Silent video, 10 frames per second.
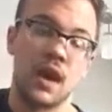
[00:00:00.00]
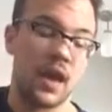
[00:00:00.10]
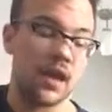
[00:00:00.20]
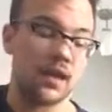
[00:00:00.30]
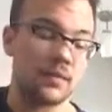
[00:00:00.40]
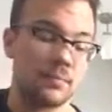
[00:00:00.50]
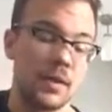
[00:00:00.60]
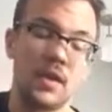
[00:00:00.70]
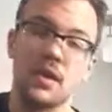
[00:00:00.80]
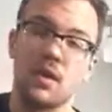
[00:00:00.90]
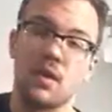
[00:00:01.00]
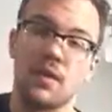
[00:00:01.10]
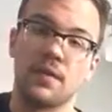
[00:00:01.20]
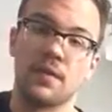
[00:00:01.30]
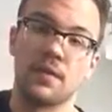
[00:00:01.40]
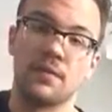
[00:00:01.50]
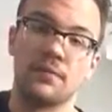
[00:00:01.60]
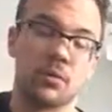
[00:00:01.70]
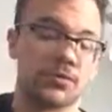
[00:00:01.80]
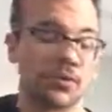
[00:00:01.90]
and pinky on the
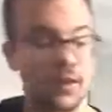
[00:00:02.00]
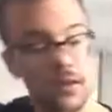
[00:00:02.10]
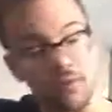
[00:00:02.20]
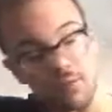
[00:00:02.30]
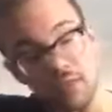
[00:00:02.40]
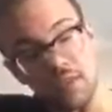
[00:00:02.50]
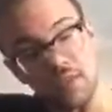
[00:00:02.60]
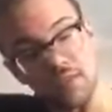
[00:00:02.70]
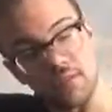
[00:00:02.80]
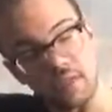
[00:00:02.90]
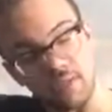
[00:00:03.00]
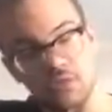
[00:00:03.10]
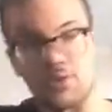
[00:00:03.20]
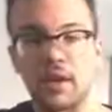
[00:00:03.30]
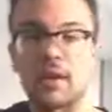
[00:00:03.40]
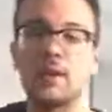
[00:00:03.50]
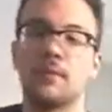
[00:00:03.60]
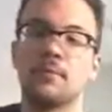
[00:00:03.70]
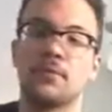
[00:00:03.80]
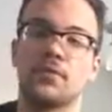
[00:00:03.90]
4th fret of the 2nd string.
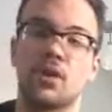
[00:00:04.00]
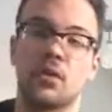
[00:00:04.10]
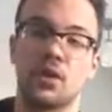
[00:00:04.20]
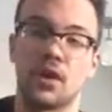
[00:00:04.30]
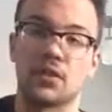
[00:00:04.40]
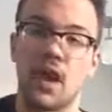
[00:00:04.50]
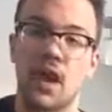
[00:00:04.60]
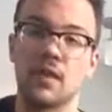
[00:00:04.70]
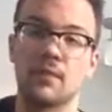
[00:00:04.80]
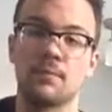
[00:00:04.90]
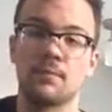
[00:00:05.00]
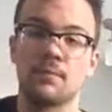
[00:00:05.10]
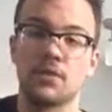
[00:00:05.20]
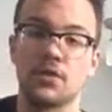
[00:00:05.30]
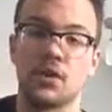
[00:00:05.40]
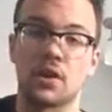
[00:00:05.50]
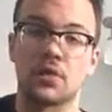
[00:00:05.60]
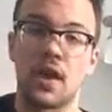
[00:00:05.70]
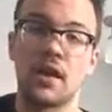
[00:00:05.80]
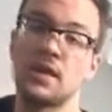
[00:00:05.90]
So you got that,
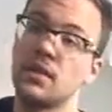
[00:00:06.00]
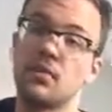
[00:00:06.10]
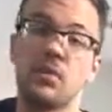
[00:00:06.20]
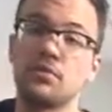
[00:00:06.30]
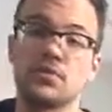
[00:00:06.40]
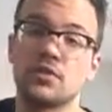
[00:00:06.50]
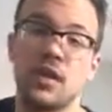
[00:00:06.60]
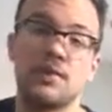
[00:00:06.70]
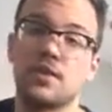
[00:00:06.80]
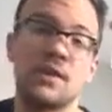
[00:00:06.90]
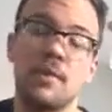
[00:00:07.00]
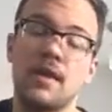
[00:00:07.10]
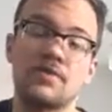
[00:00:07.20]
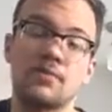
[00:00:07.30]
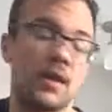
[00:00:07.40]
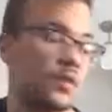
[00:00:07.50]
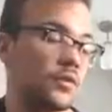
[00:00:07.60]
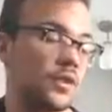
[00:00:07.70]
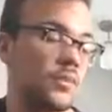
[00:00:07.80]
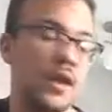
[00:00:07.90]
and then you also just have E major,
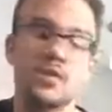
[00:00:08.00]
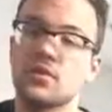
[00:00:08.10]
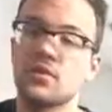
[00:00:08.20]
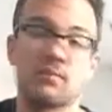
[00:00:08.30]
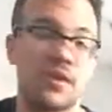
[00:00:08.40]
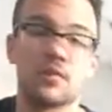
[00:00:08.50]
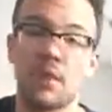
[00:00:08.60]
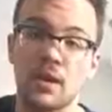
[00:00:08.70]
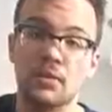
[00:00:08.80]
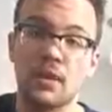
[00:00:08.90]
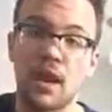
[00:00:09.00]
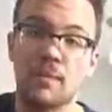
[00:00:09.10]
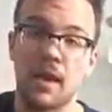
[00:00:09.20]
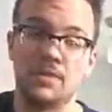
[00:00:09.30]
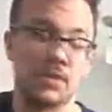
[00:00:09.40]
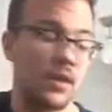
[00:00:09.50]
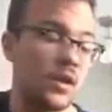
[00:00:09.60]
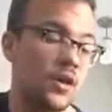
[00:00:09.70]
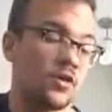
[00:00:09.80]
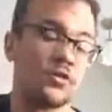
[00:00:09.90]
and regular A major.
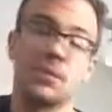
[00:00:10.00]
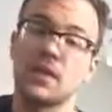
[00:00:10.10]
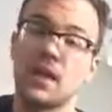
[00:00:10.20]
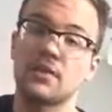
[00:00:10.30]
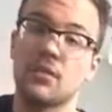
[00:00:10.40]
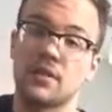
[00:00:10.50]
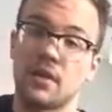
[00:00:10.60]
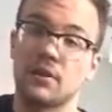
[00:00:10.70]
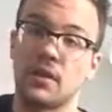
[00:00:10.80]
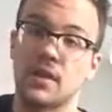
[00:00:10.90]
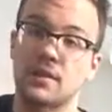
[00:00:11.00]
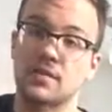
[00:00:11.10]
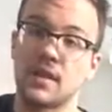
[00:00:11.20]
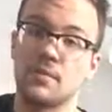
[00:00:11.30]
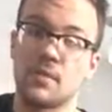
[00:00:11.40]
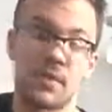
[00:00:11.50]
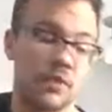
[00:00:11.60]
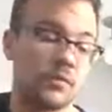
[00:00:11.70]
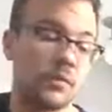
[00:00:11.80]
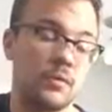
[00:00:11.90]
So what that's going to sound like, that second part
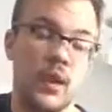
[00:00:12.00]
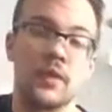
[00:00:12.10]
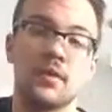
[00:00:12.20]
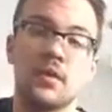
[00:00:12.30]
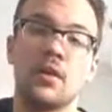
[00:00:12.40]
after we've done,